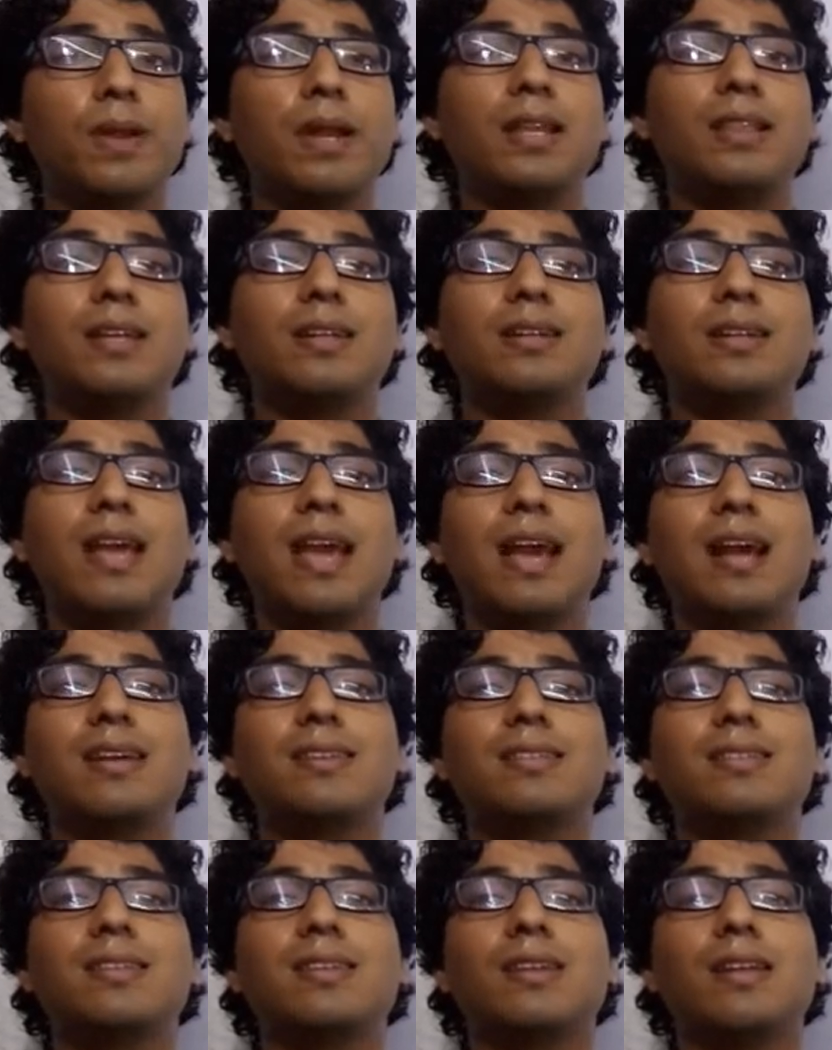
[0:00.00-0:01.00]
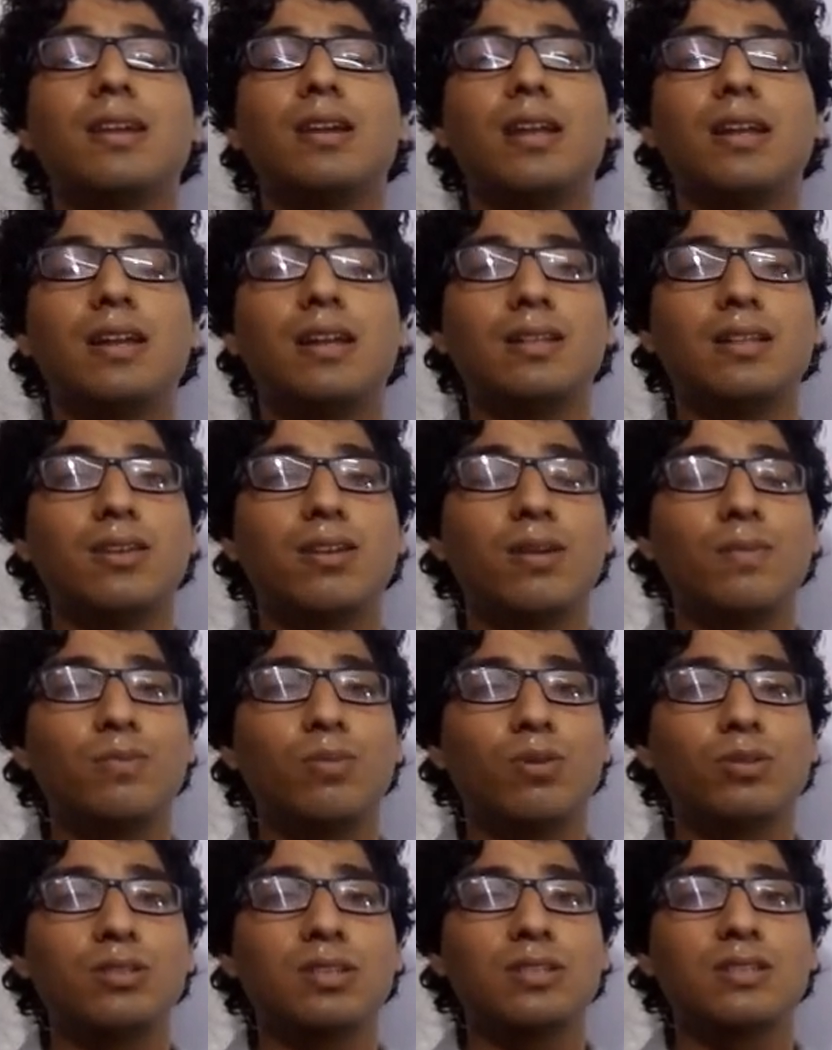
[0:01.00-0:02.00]
pay the tax under the
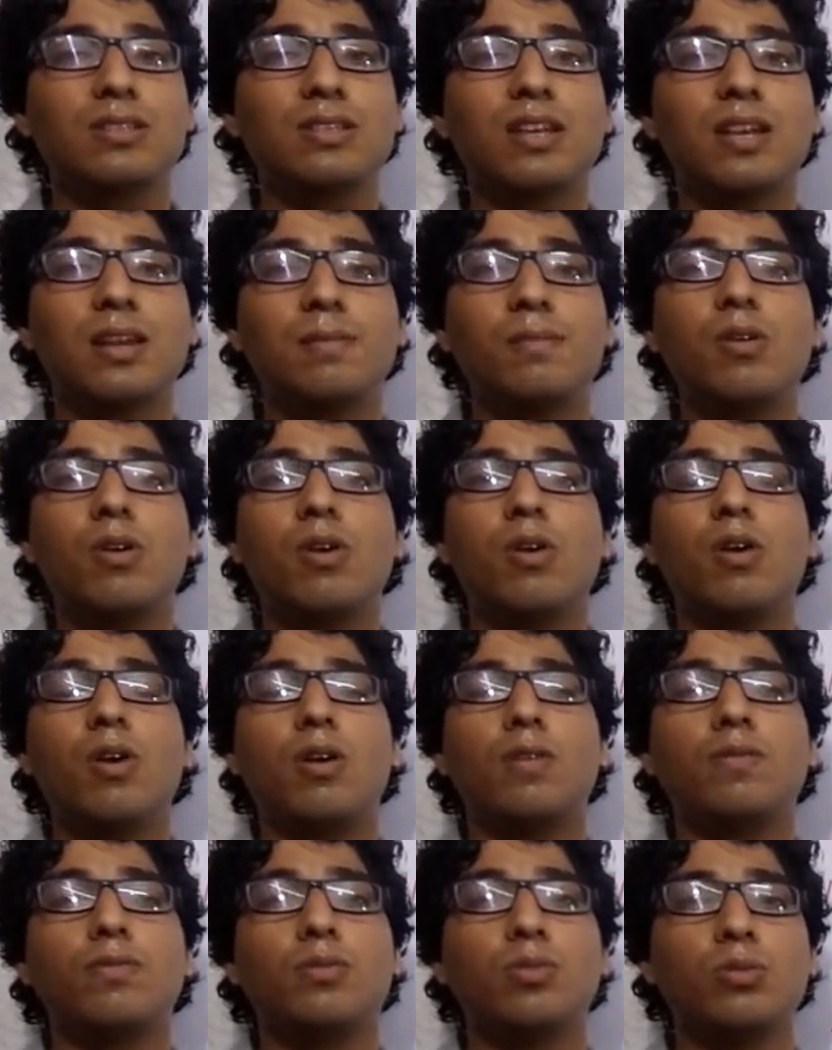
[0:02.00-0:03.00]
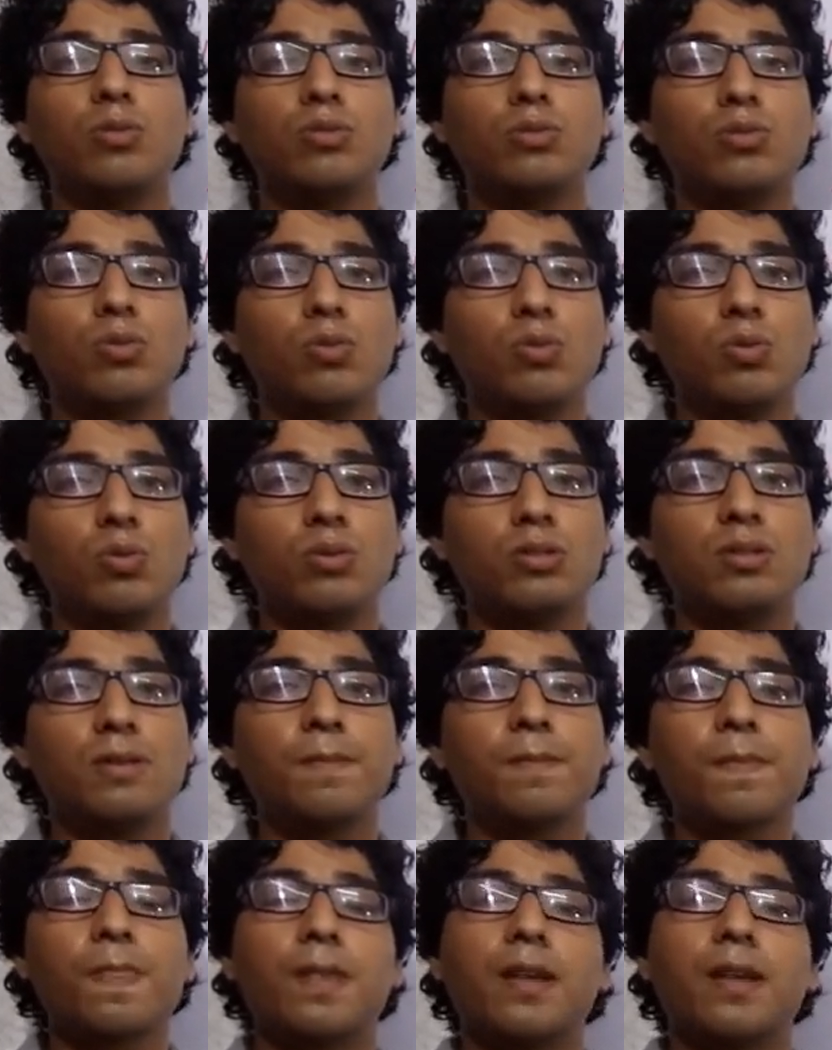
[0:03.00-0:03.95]
composition scheme of those goods